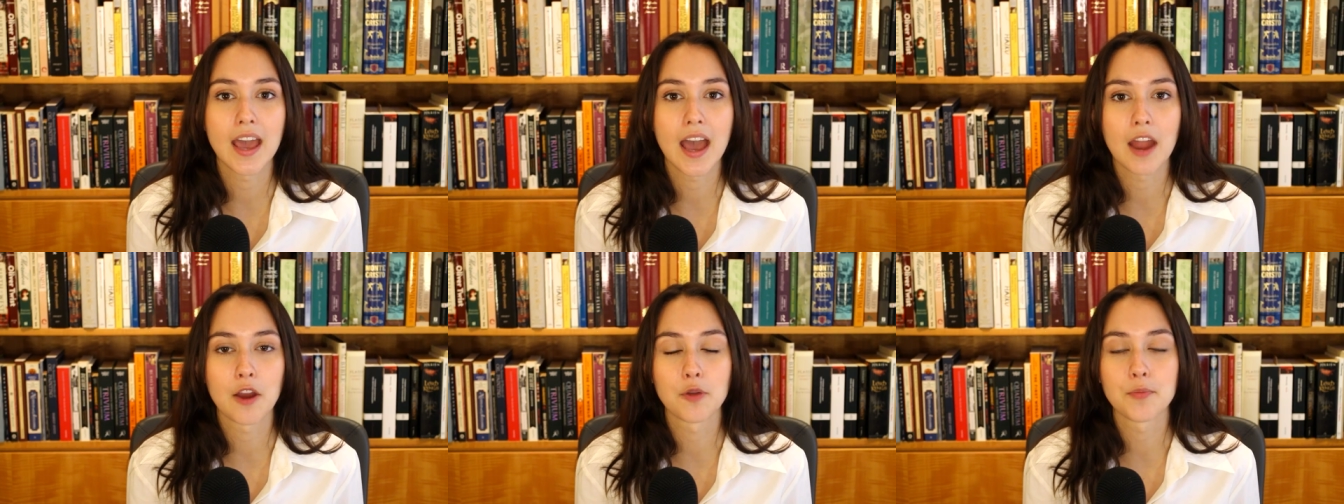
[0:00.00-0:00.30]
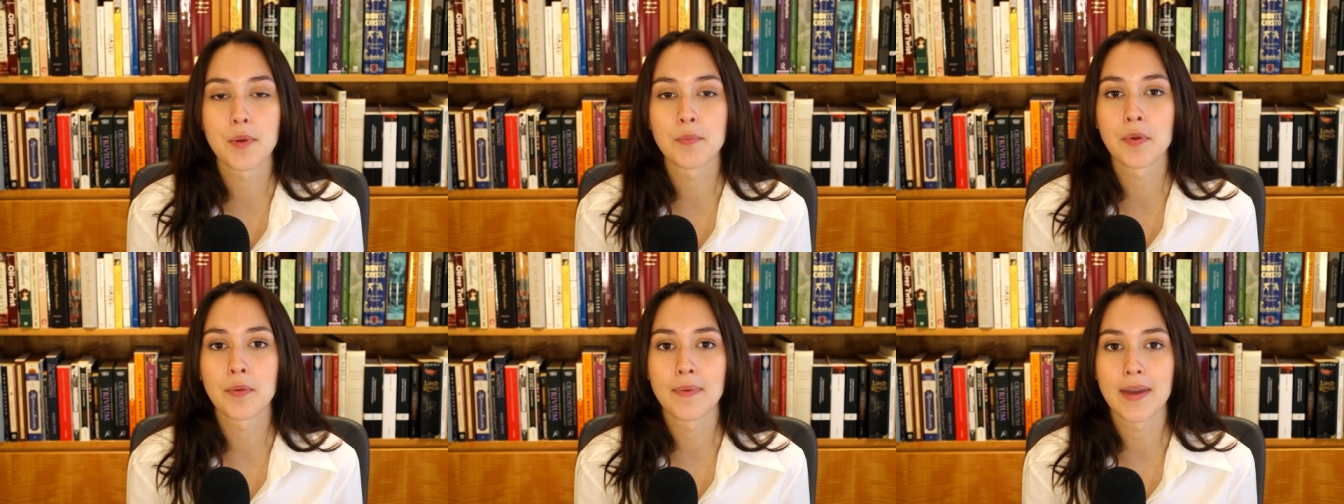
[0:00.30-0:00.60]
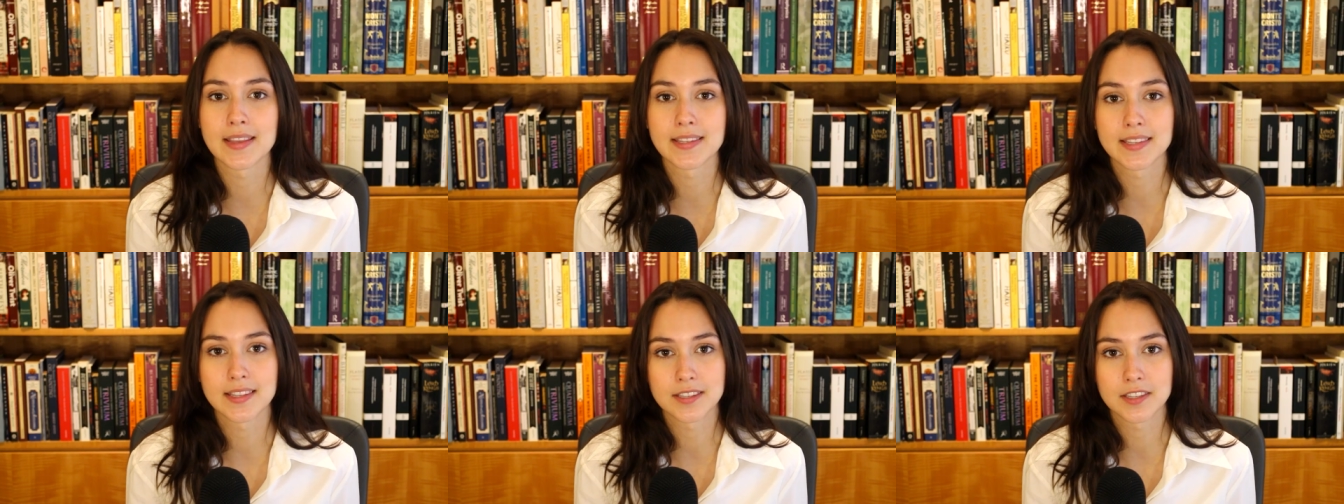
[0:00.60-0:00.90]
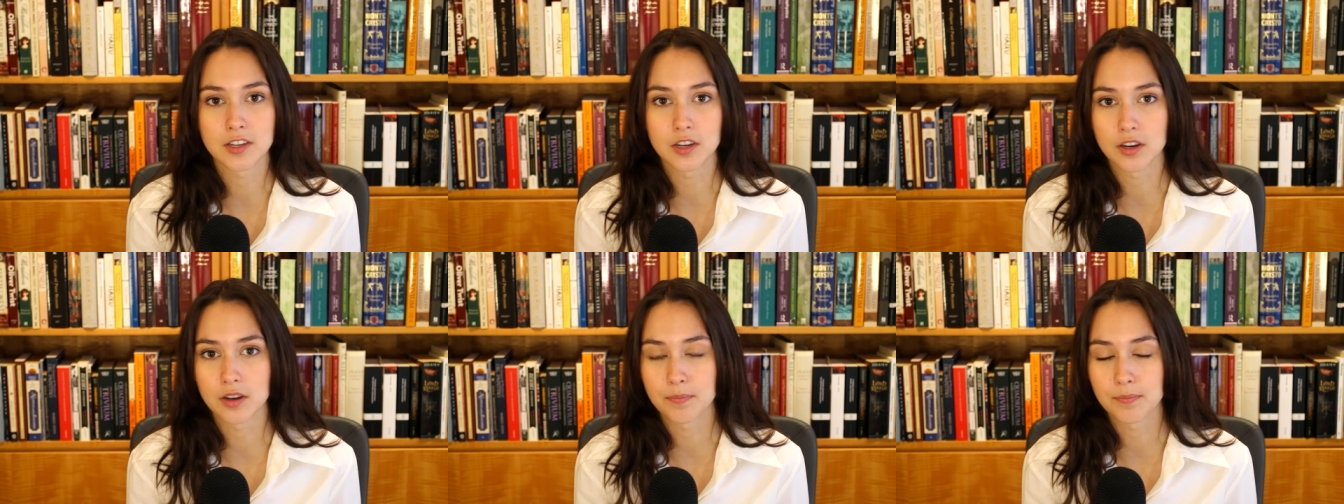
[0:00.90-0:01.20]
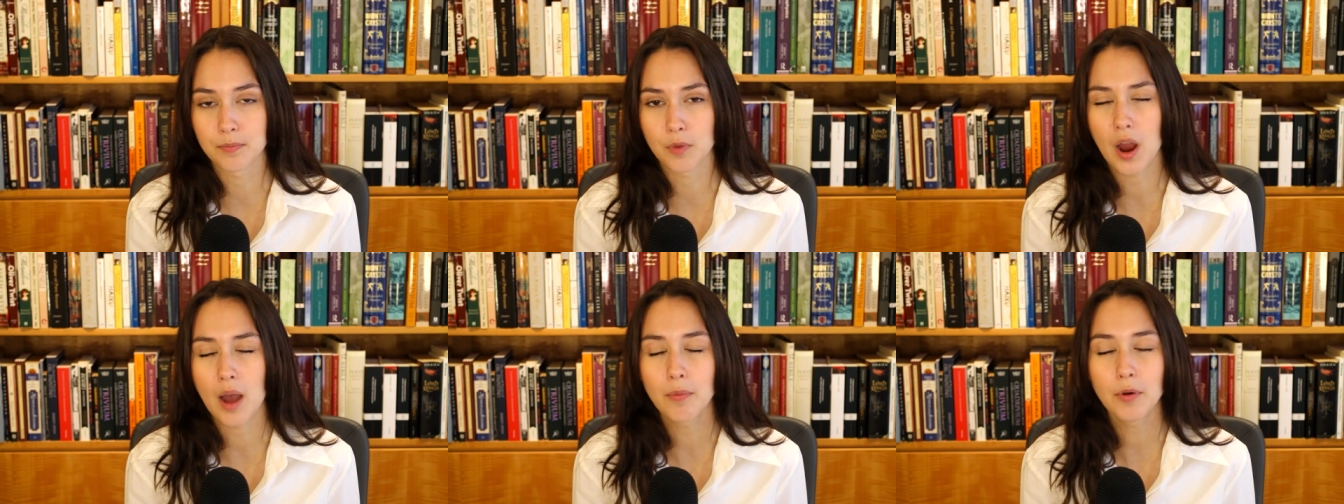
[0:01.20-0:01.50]
I remember my sister,
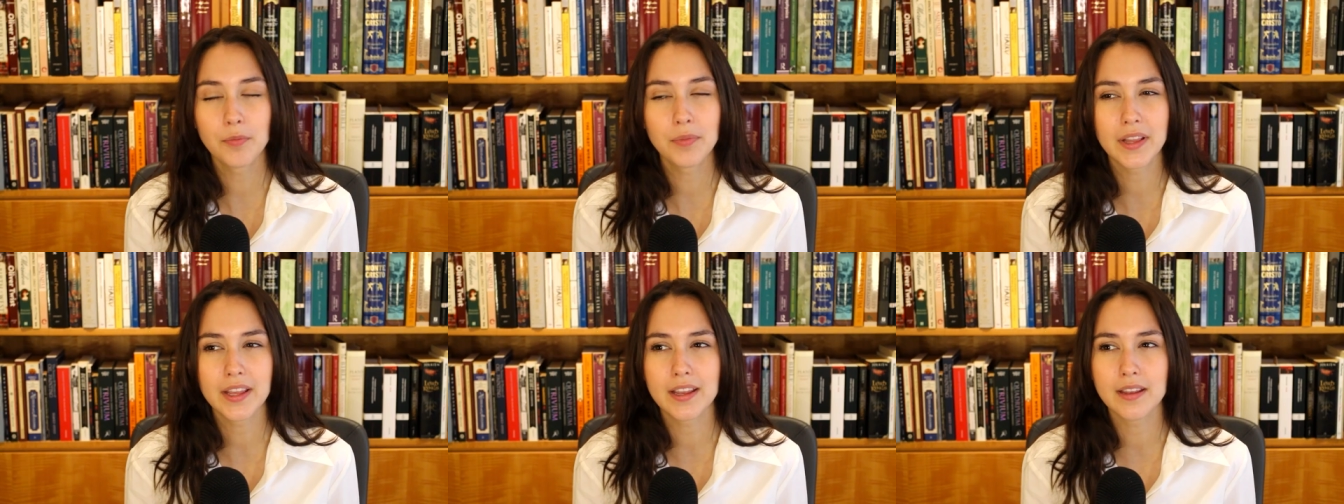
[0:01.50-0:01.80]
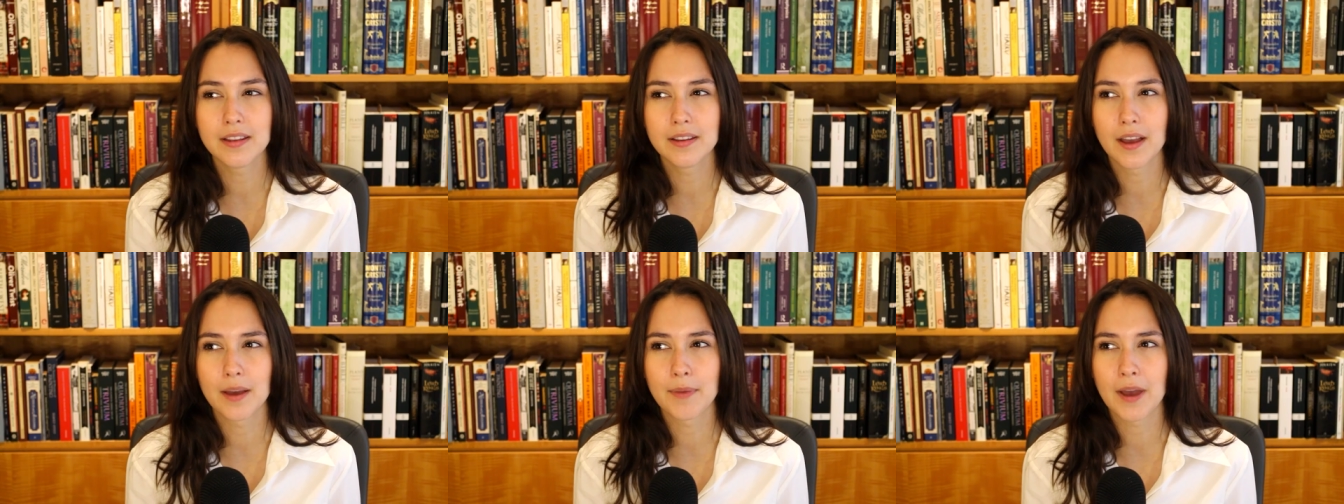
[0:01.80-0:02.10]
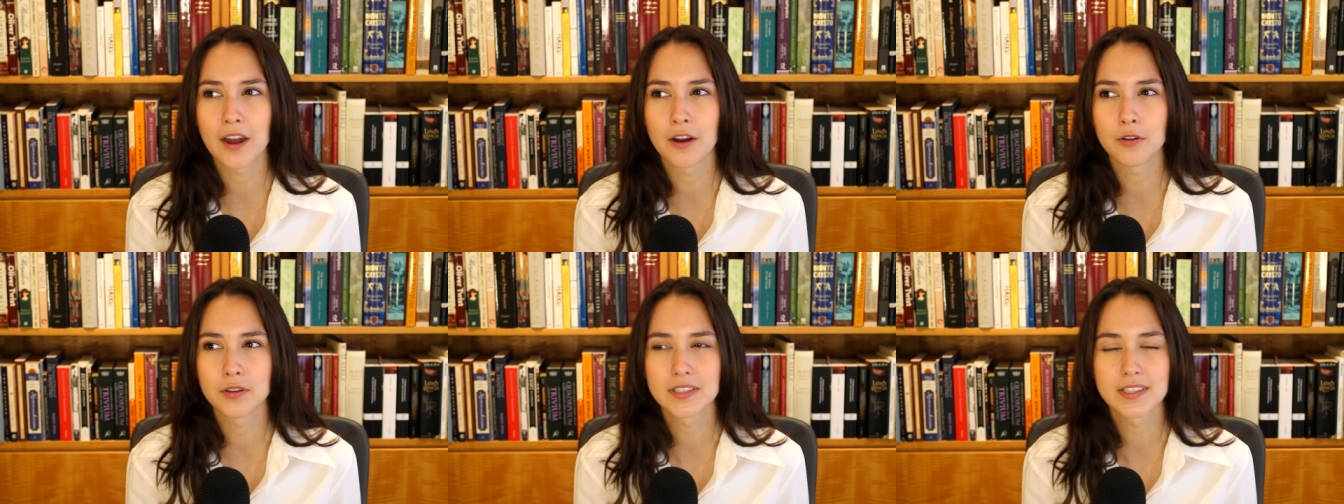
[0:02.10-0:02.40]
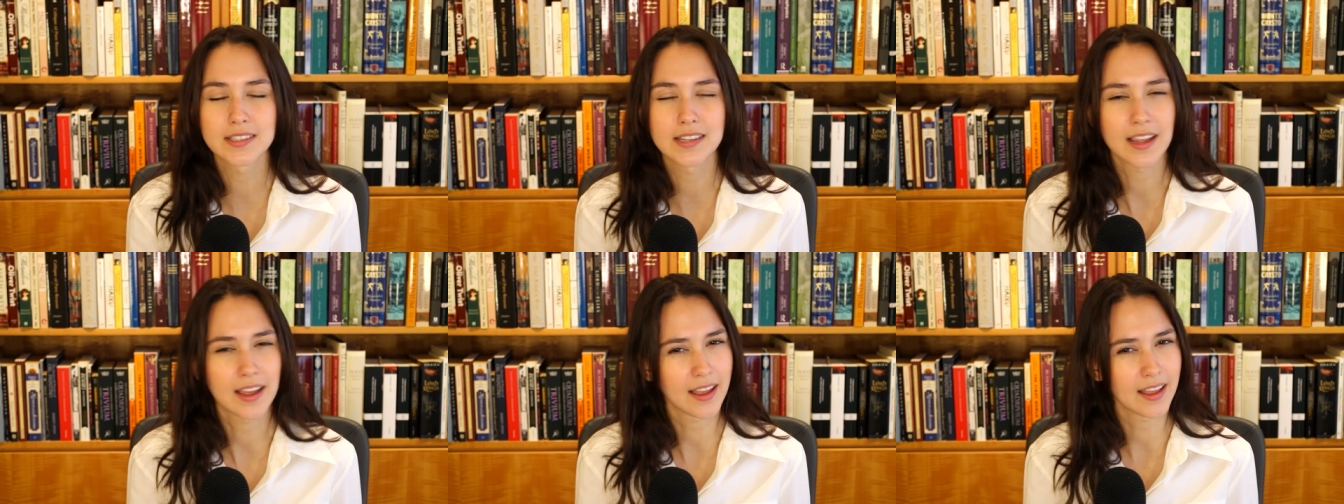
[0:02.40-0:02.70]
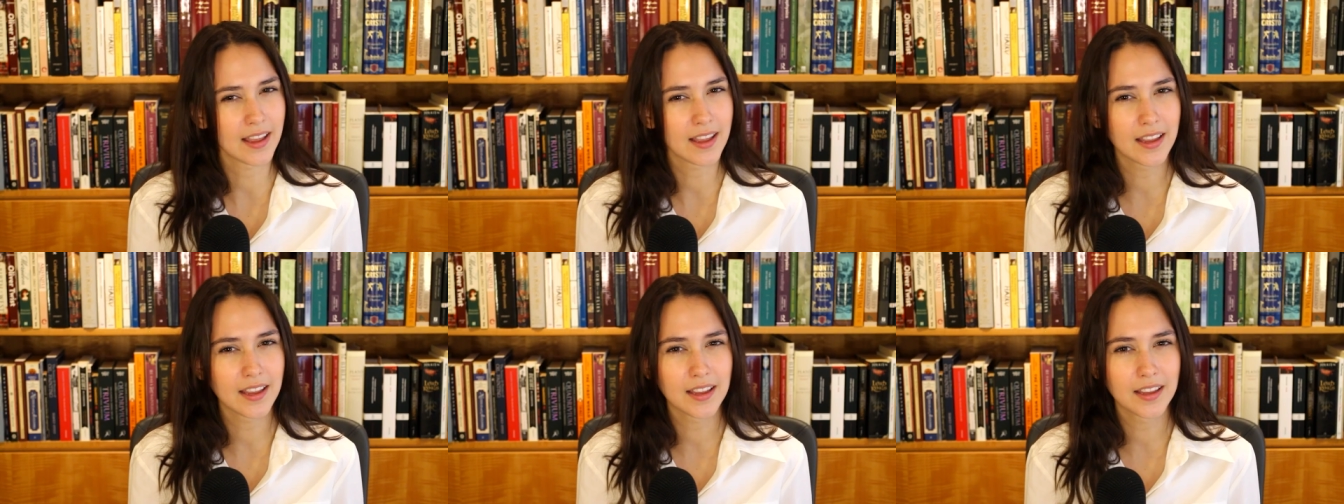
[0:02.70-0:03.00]
probably about
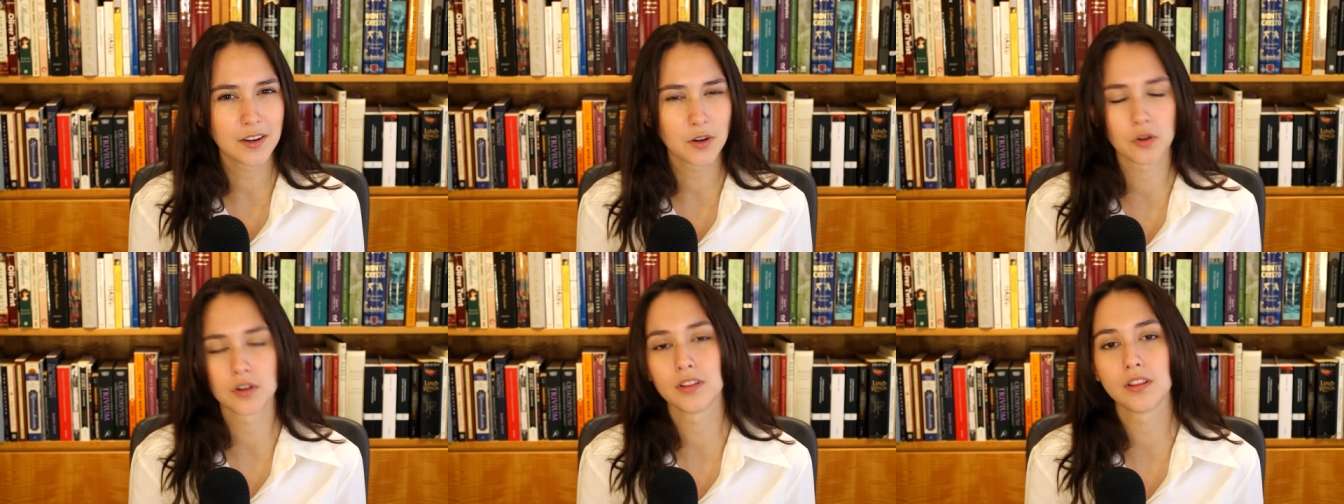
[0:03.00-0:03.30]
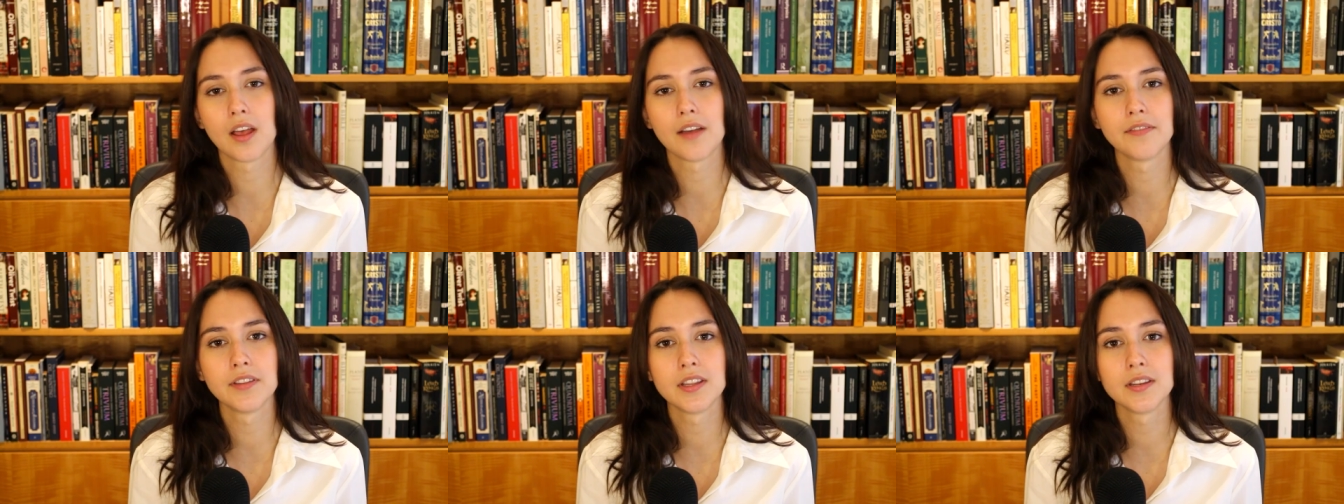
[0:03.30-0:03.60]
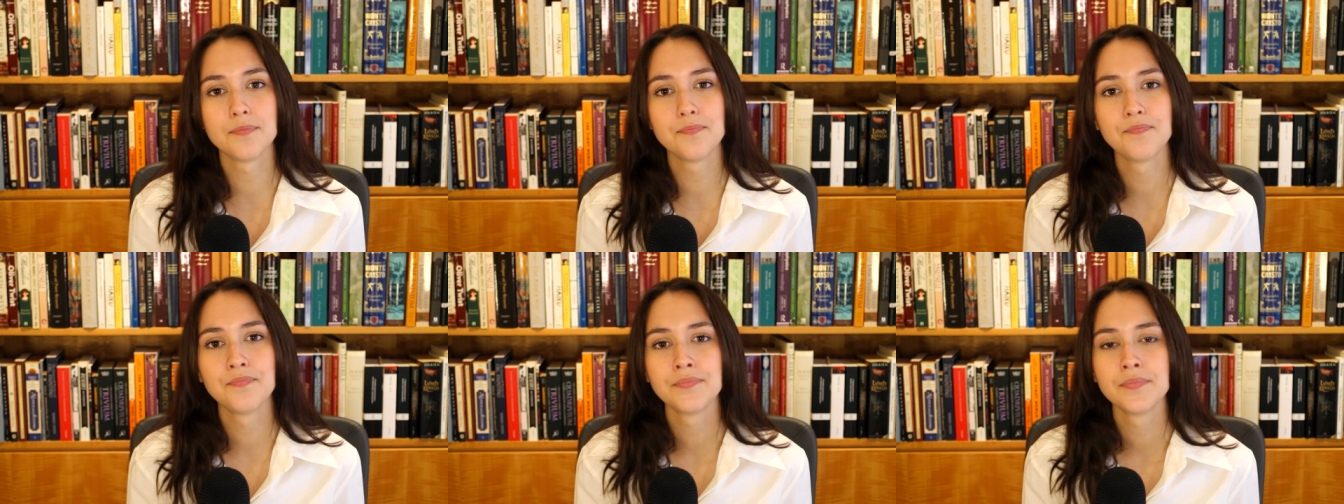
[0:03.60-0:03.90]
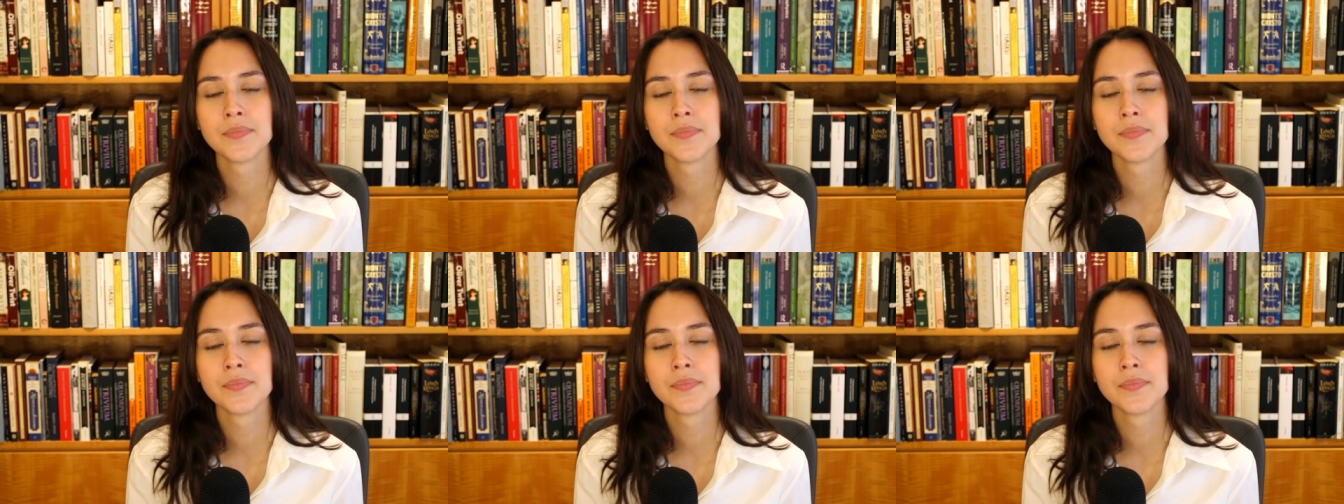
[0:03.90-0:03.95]
10 or 11,